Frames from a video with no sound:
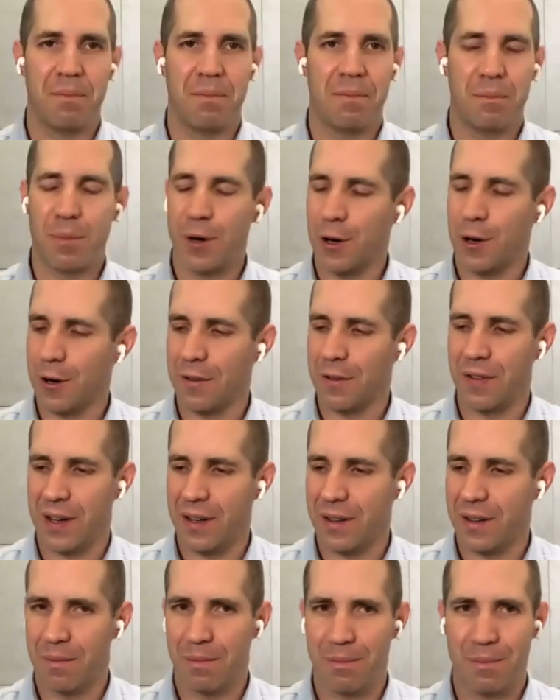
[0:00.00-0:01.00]

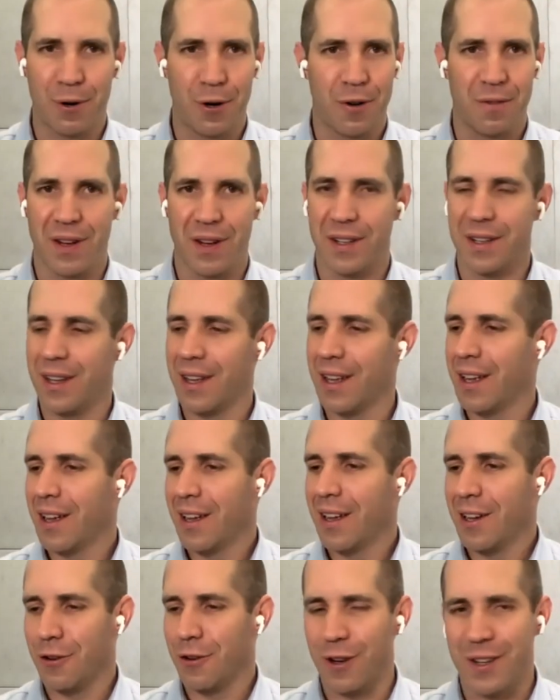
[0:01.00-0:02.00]
Perfect.
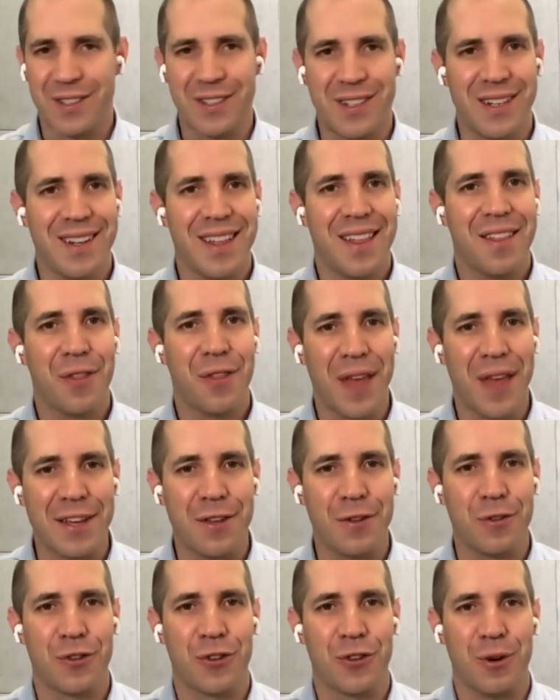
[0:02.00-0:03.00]
Kristin,
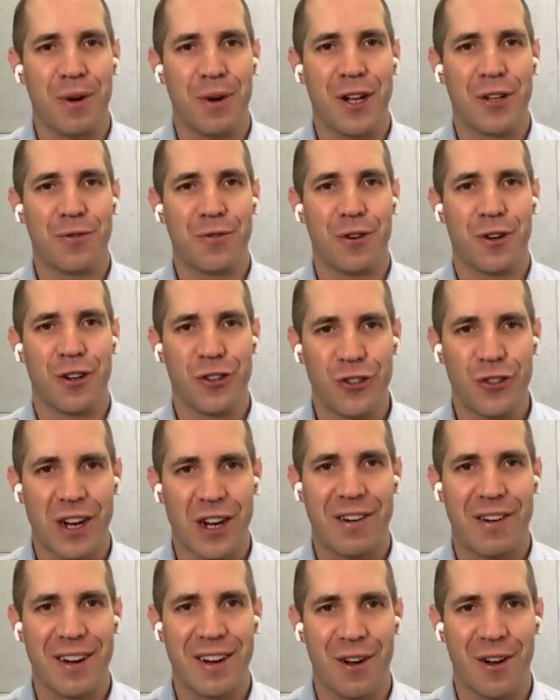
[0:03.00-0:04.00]
thank you so much for
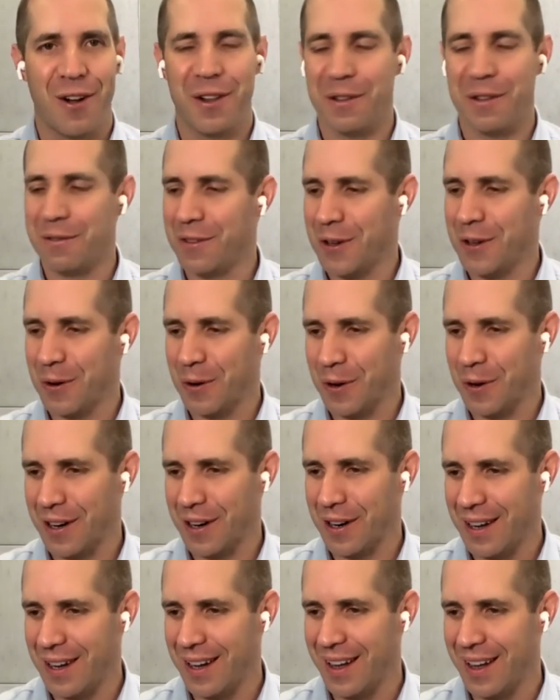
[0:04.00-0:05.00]
sharing all of
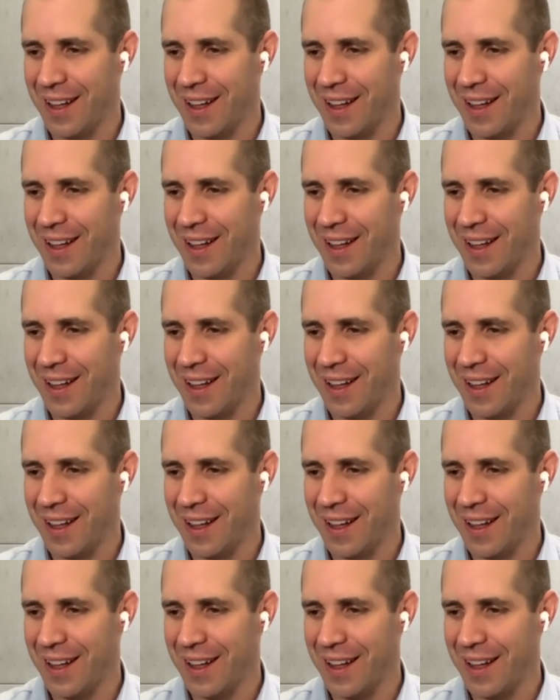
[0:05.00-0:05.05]
your